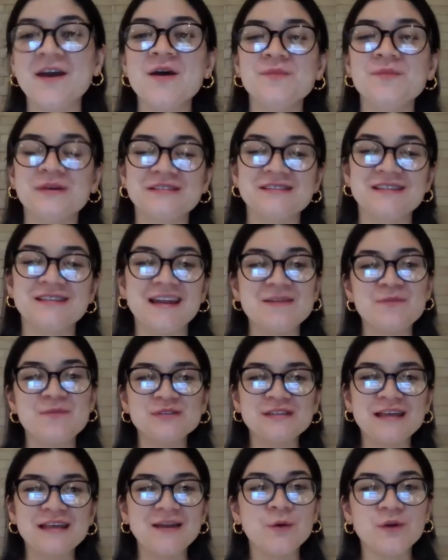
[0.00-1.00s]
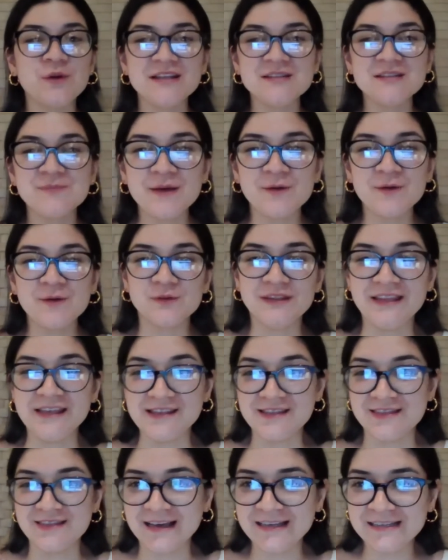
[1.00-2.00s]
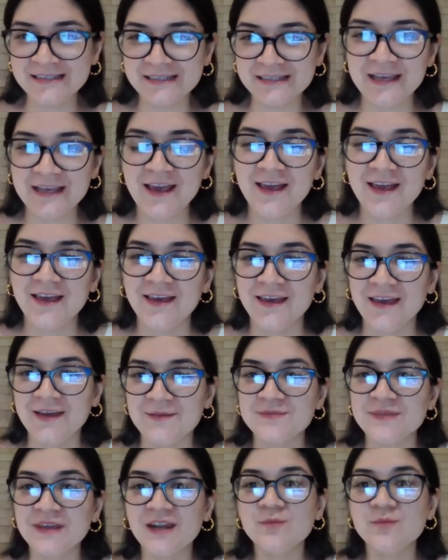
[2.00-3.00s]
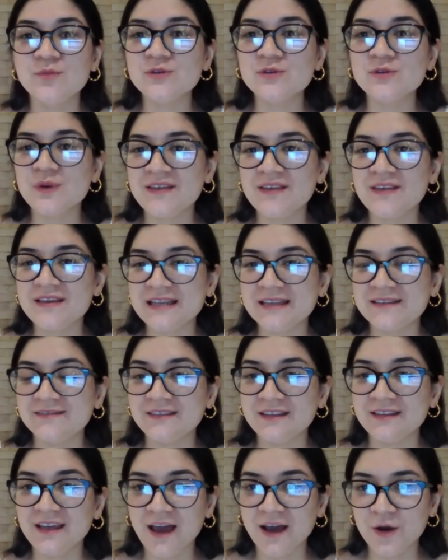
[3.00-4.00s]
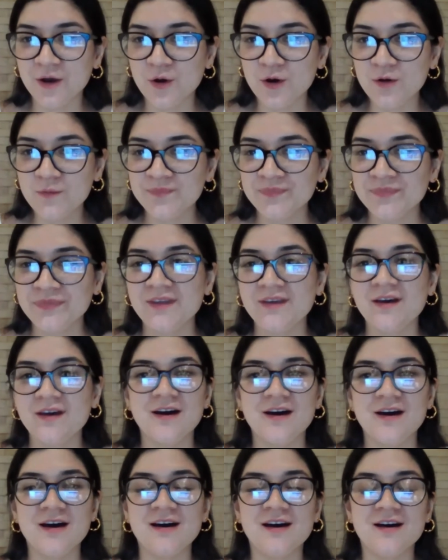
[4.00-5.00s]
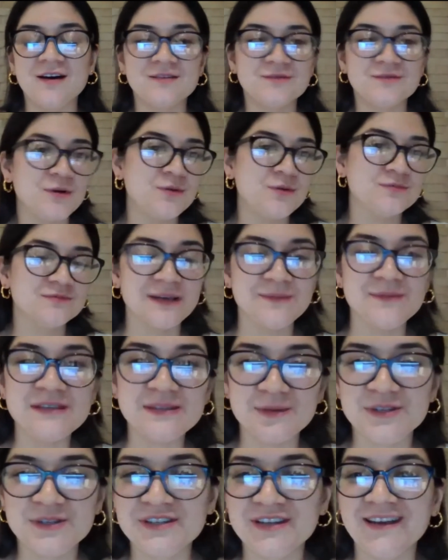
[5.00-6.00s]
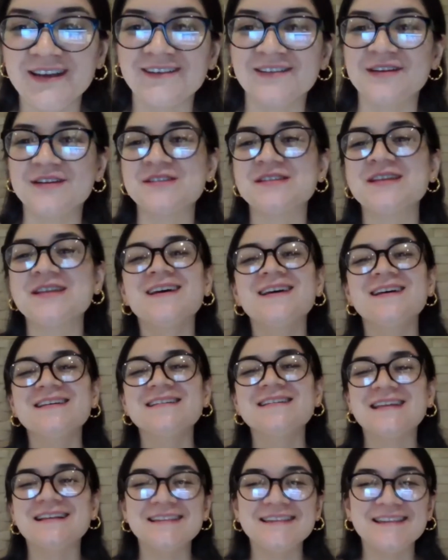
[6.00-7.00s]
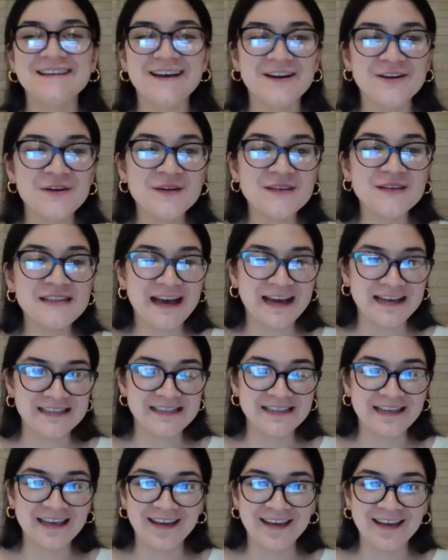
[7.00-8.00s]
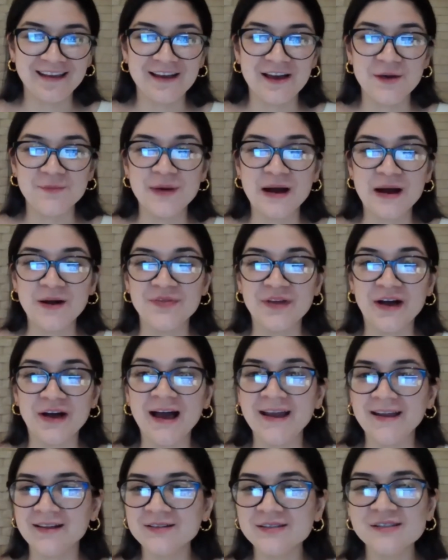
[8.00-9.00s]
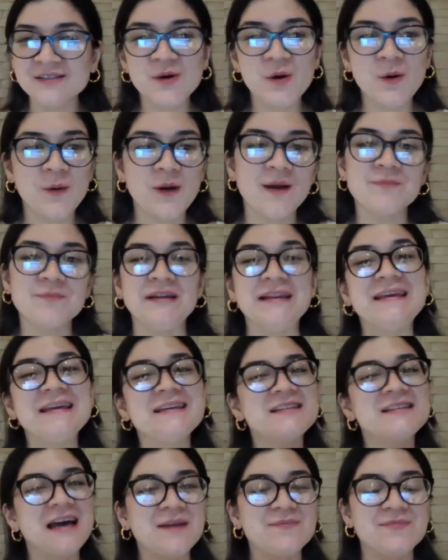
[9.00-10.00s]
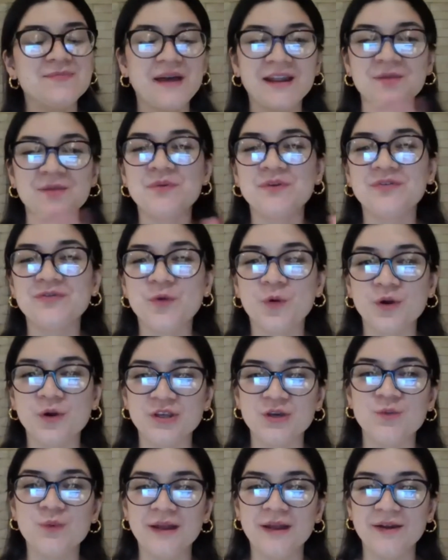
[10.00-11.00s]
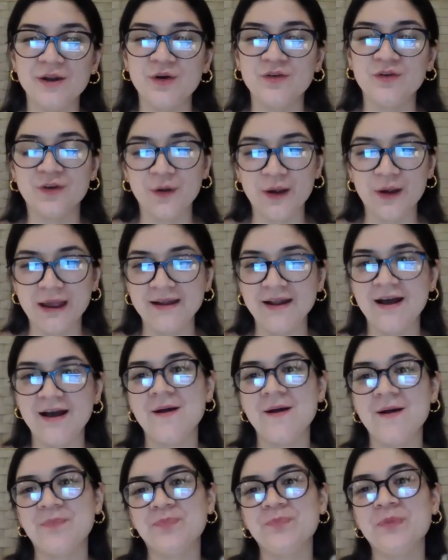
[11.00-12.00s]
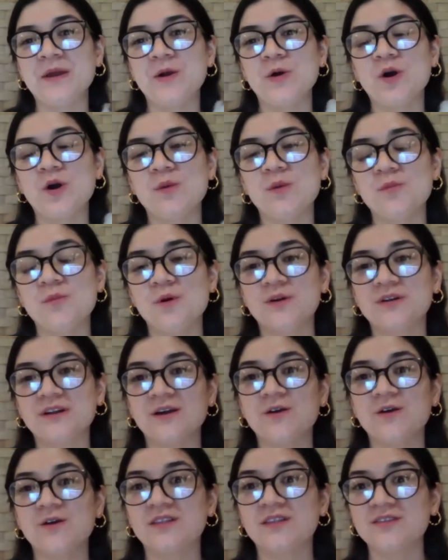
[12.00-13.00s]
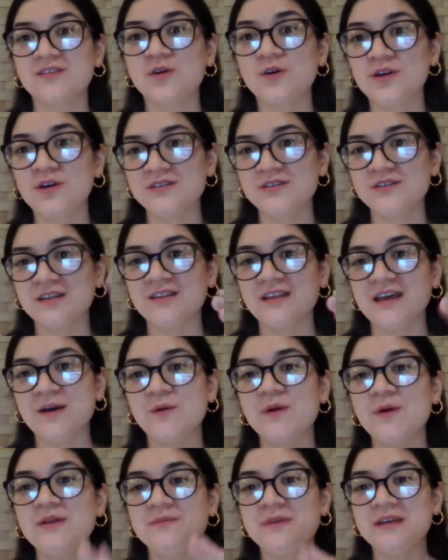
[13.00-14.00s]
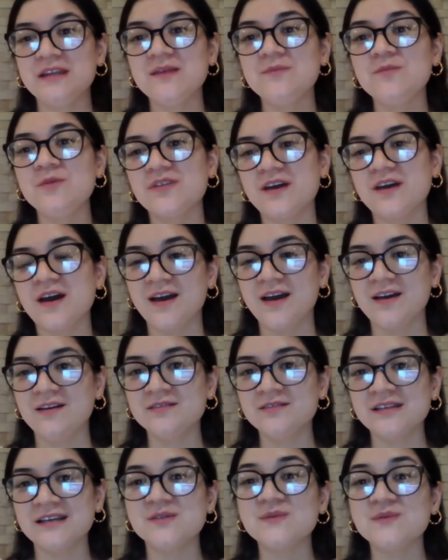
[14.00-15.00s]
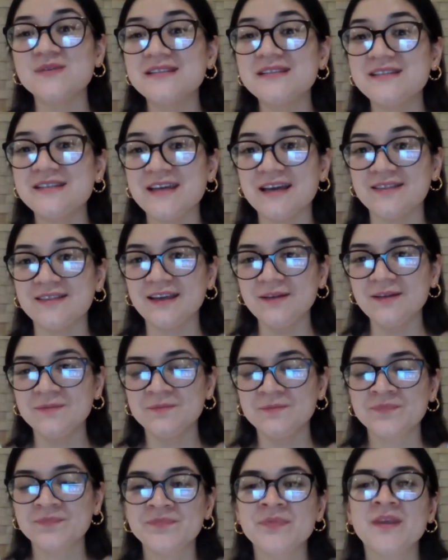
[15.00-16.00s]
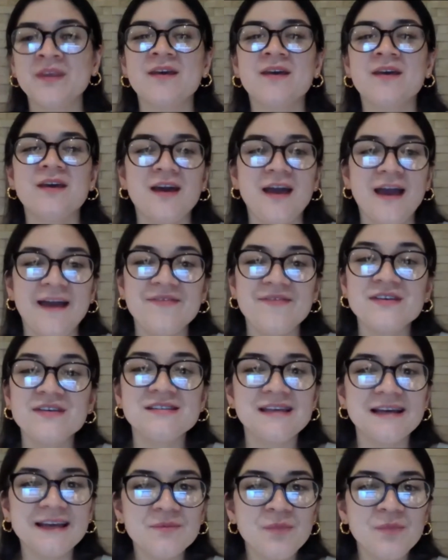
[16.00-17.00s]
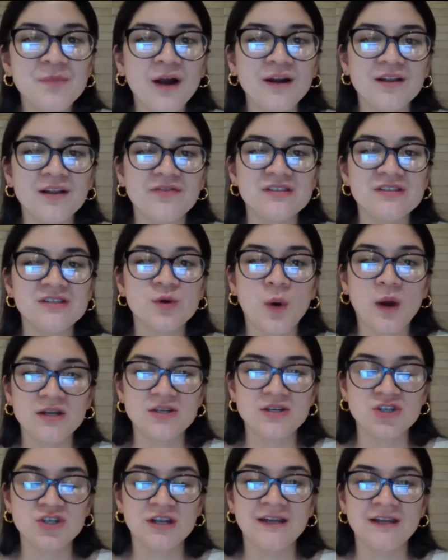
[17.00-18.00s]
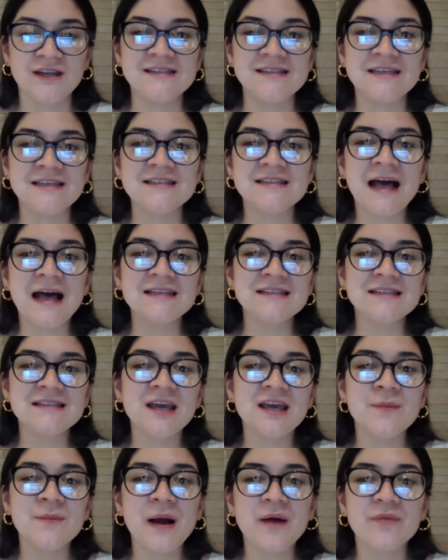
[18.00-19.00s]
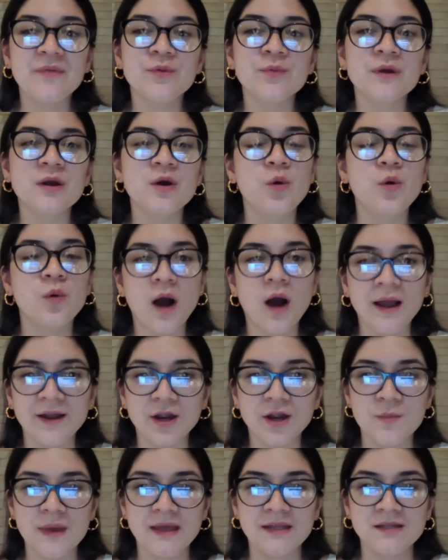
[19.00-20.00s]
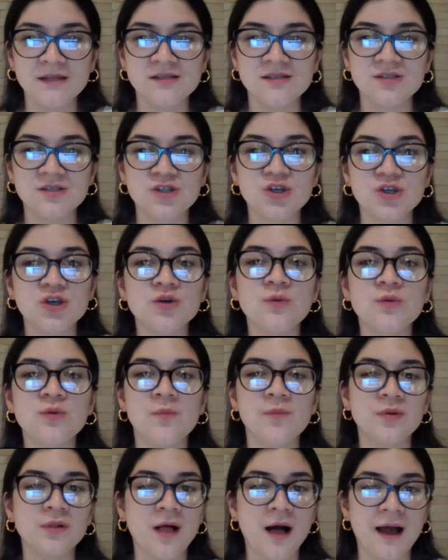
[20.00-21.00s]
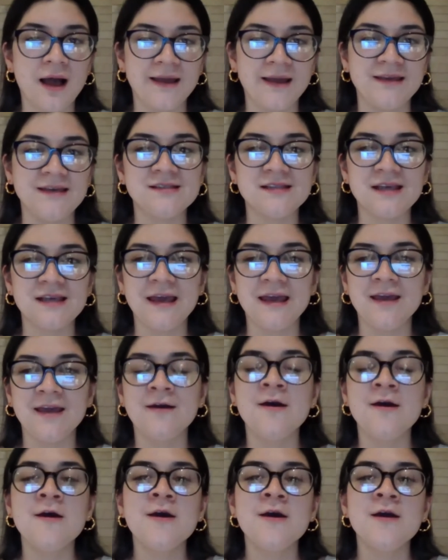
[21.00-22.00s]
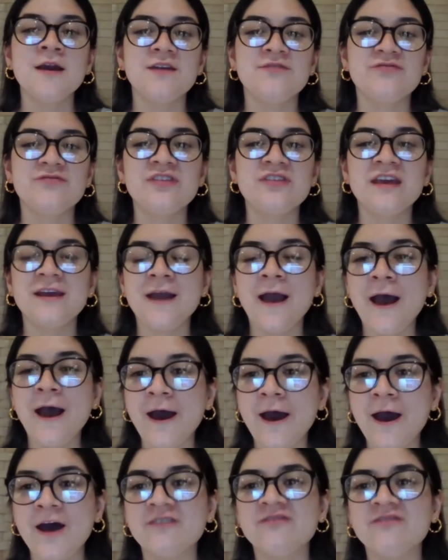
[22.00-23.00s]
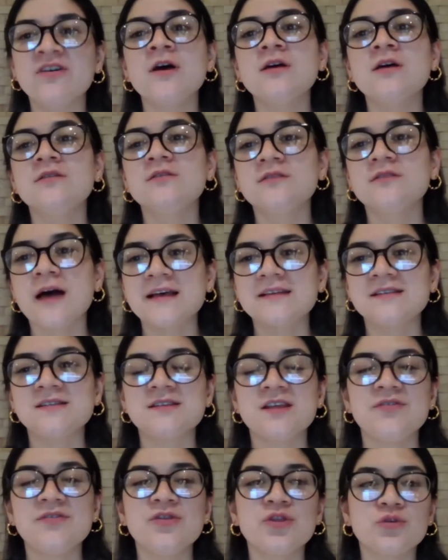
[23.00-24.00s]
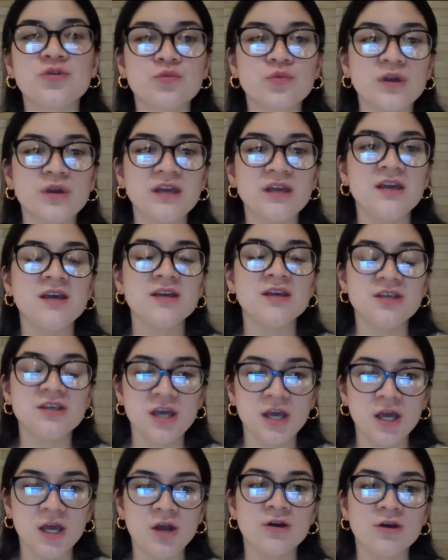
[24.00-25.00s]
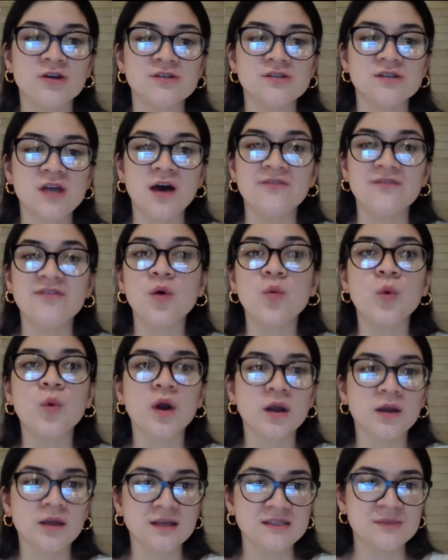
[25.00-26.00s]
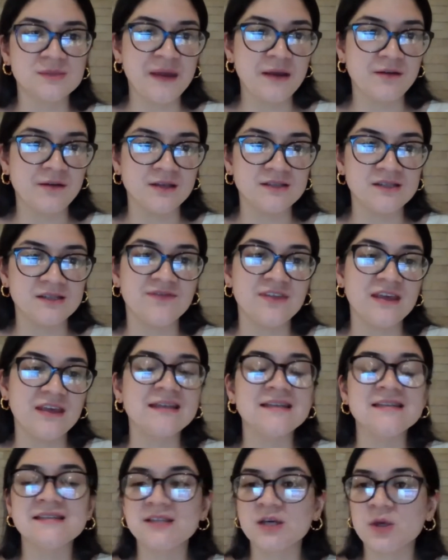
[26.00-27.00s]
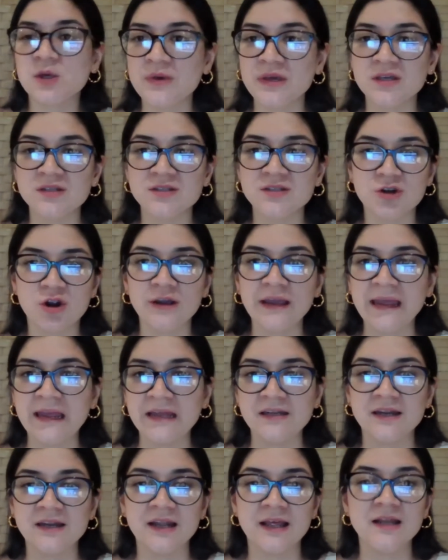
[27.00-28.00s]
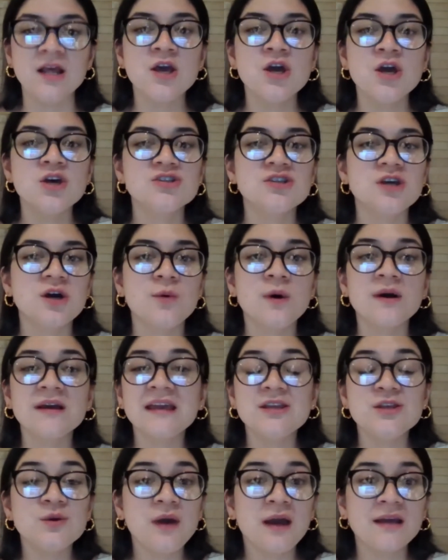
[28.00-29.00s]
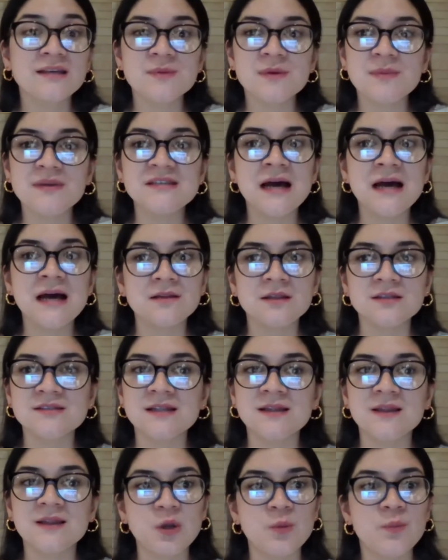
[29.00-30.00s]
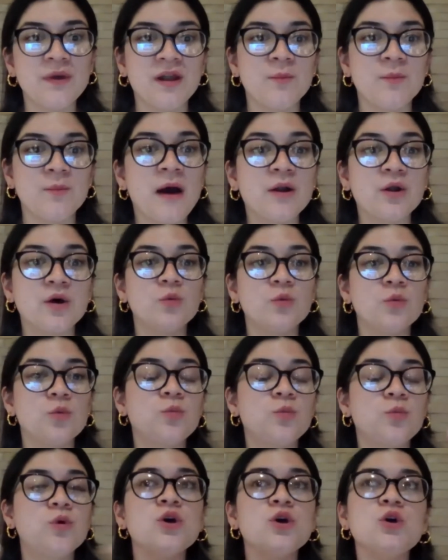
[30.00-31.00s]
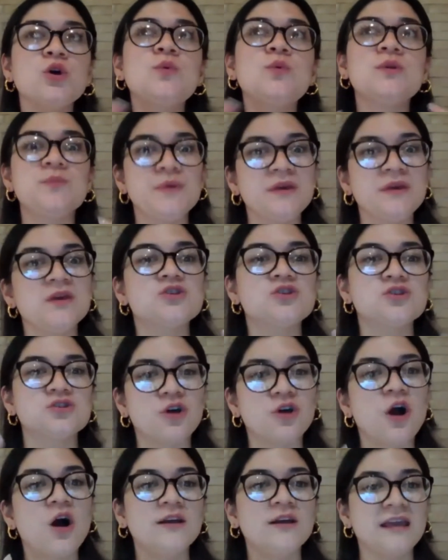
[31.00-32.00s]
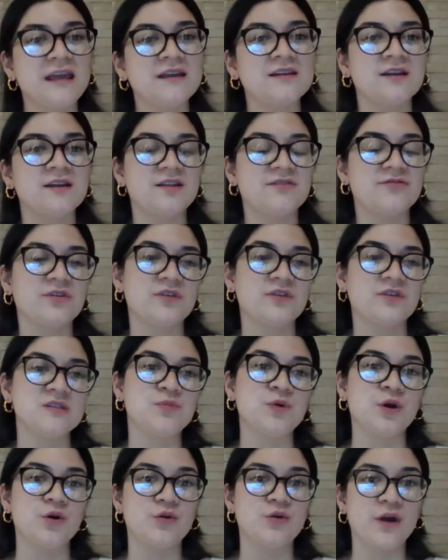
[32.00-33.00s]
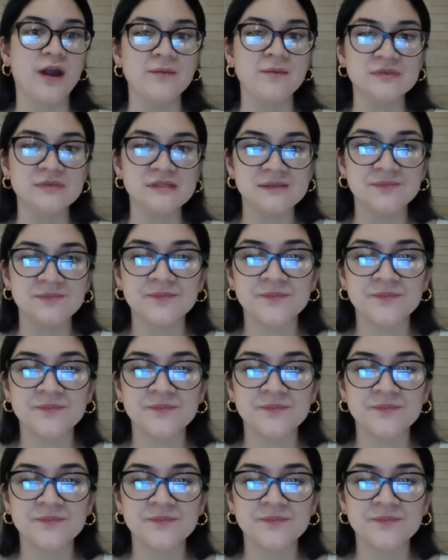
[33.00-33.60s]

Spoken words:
Pues tenemos algunas preguntitas. Tenemos una de Santiago. Let me switch to English. Santiago is asking about the IELTS score, but he typed that in before you went over it. Pero como recordatorio, Santiago, el mínimo de IELTS es un 7. And the second part of his question is he's asking about the requirements to apply. He's saying if they have less than 3 years of work experience, if they could still be a strong candidate. So can you guys maybe tell us a little bit about who would be a strong candidate for these programs?